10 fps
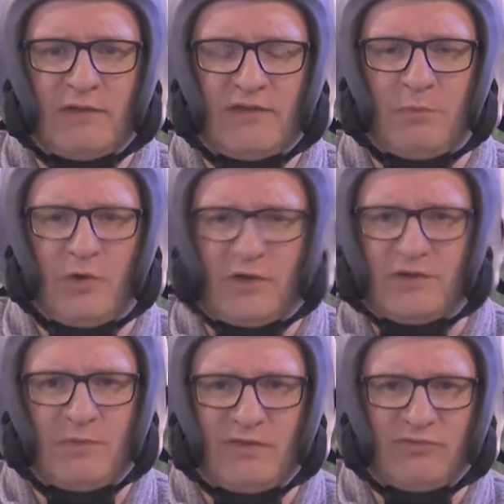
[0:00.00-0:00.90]
his body
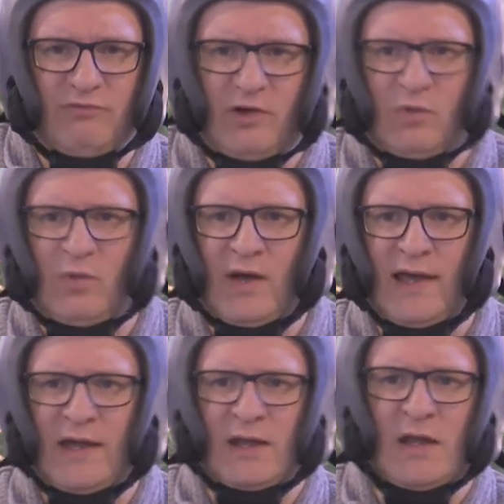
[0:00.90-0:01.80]
to be thrown
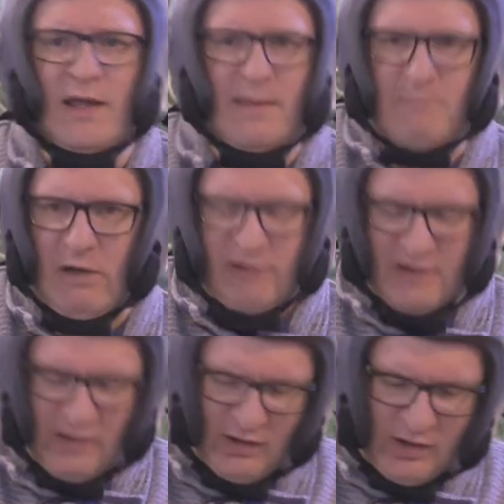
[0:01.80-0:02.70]
away and buried in an